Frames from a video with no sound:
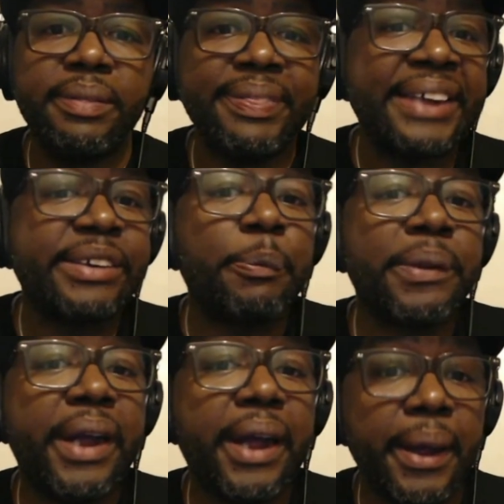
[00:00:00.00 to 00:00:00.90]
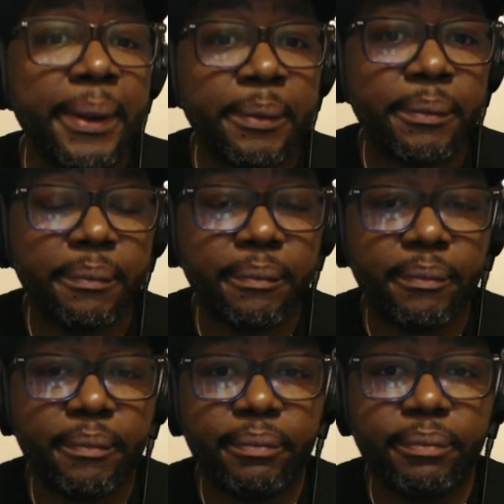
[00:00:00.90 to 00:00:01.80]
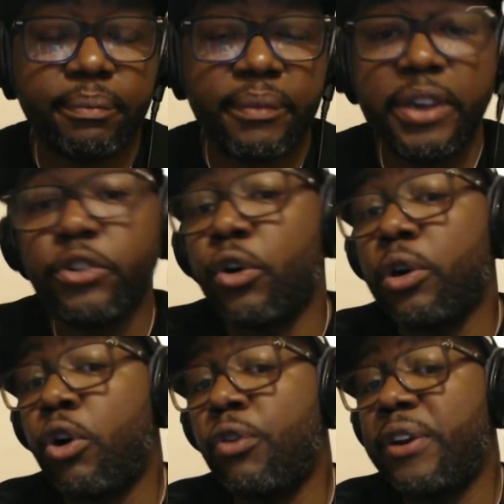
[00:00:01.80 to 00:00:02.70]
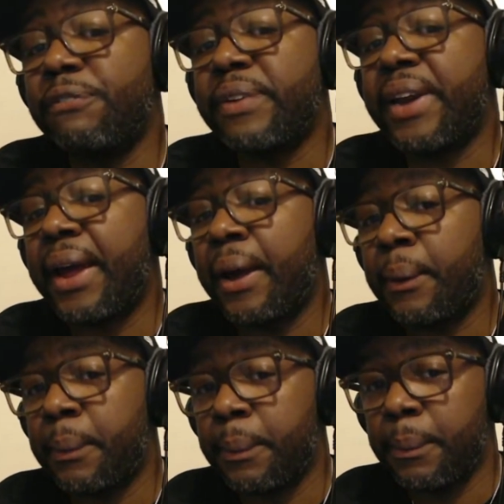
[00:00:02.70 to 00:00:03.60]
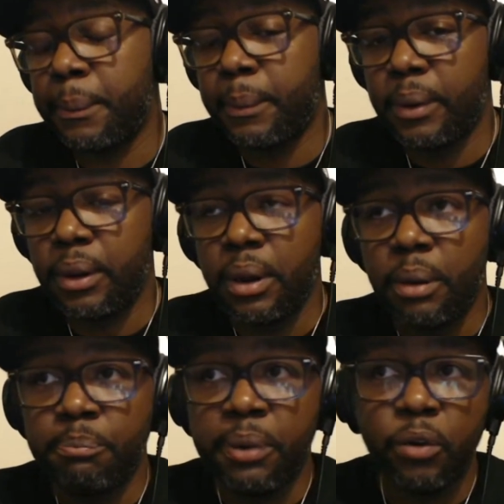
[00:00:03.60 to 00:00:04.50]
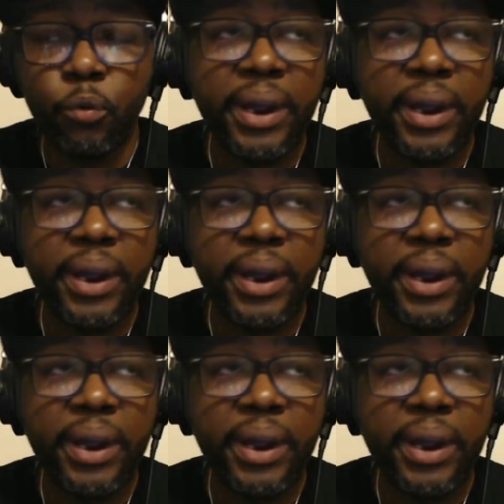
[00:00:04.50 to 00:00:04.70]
That's the plan. He's going along with it for now. But